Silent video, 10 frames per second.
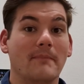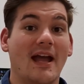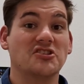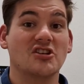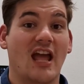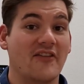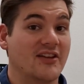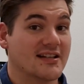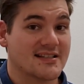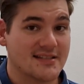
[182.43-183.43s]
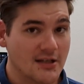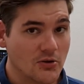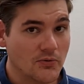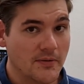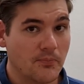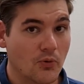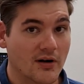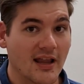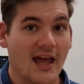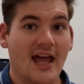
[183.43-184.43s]
imagine having a single
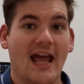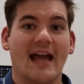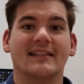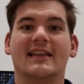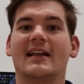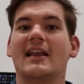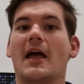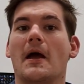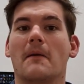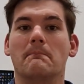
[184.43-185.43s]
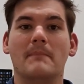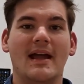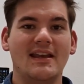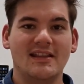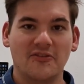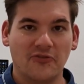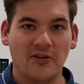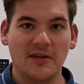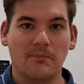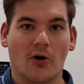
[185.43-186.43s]
report and then many
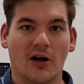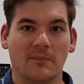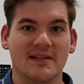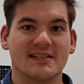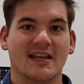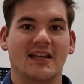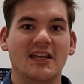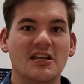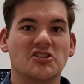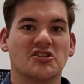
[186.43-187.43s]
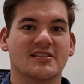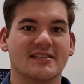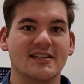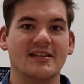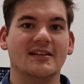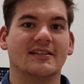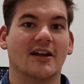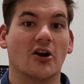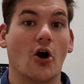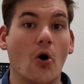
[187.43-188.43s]
different departments each seeing
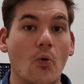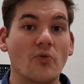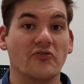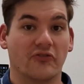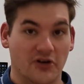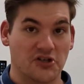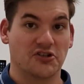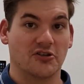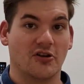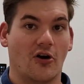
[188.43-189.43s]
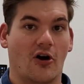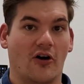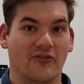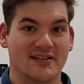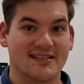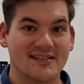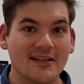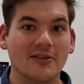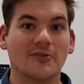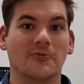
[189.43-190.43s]
their own version of a
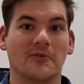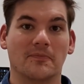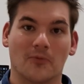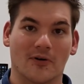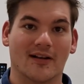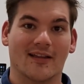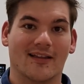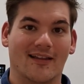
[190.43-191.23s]
single report.